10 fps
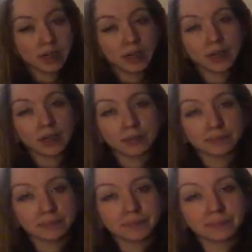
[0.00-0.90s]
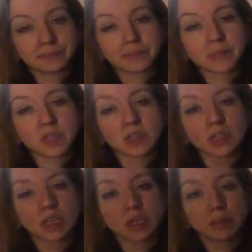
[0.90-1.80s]
Um,
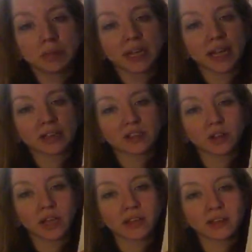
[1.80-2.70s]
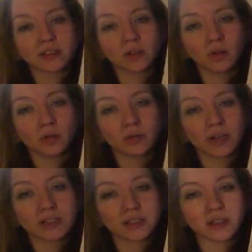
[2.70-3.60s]
but yeah, so like this whole
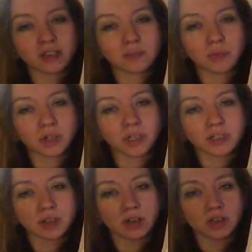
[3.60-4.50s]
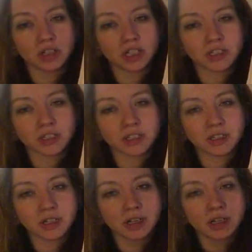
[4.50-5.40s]
rest of this book is all just
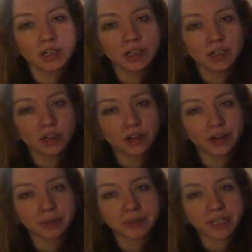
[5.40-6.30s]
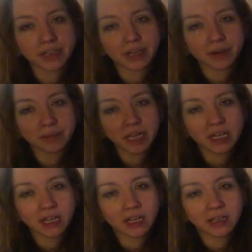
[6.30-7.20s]
herbs and their
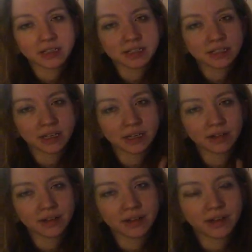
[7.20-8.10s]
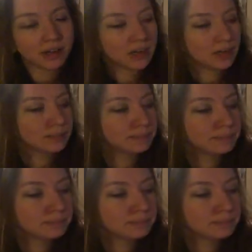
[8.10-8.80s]
meanings. Um,